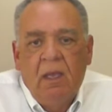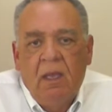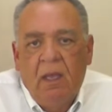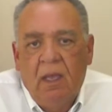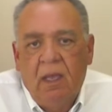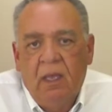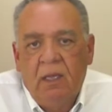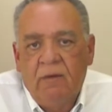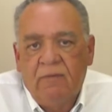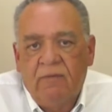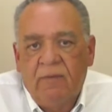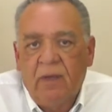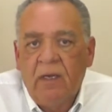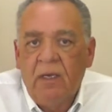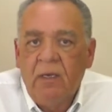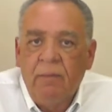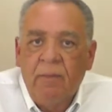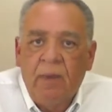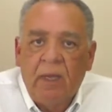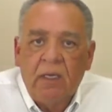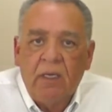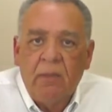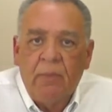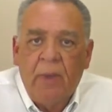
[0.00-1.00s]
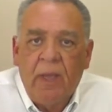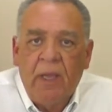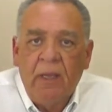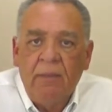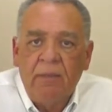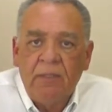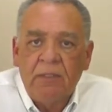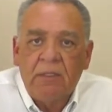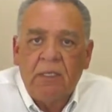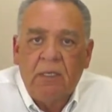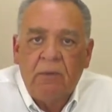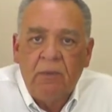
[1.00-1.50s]
and if they didn't make the
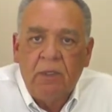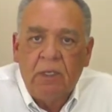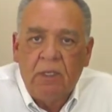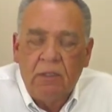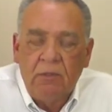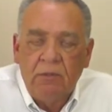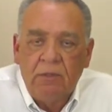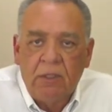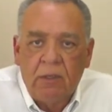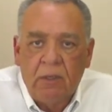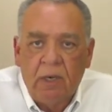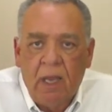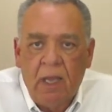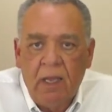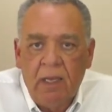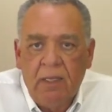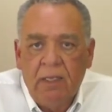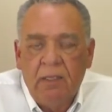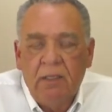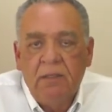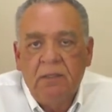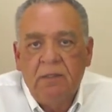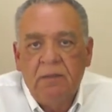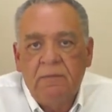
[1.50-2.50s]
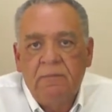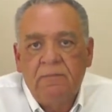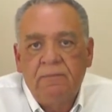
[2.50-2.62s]
payments, they would lose their land.